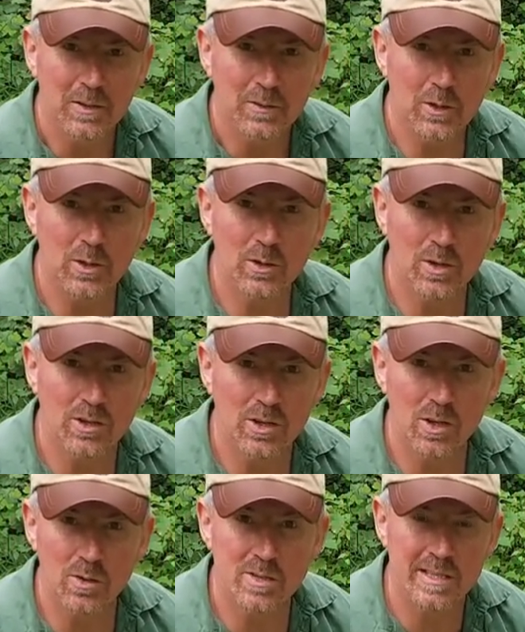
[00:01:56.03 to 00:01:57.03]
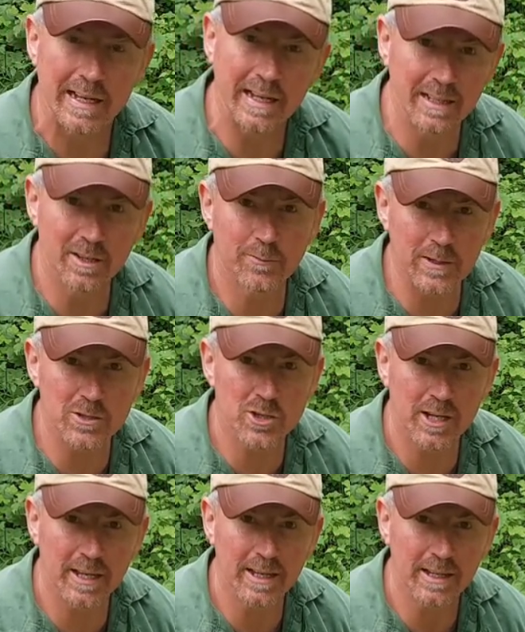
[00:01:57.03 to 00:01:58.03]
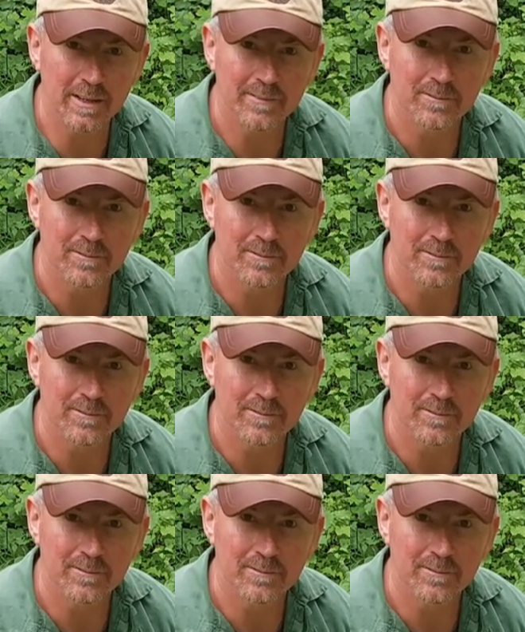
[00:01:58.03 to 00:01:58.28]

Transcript: that you can use individually